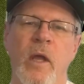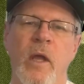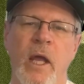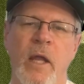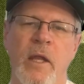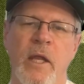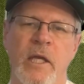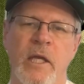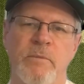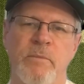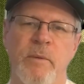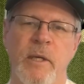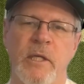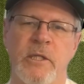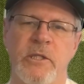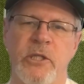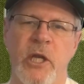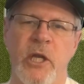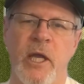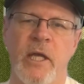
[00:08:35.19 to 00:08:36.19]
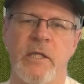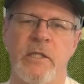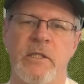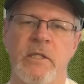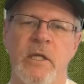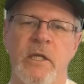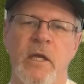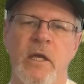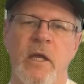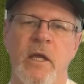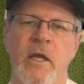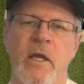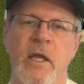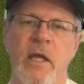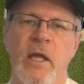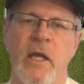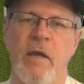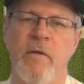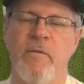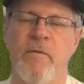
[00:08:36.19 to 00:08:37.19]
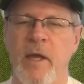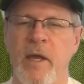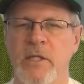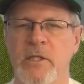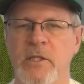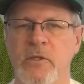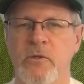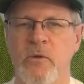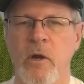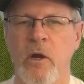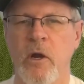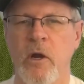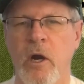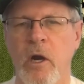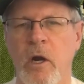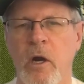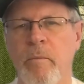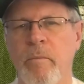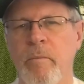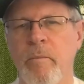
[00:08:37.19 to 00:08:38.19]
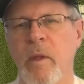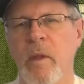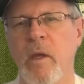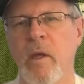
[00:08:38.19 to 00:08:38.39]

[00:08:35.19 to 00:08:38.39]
in the SBS chance if he has a strong arm.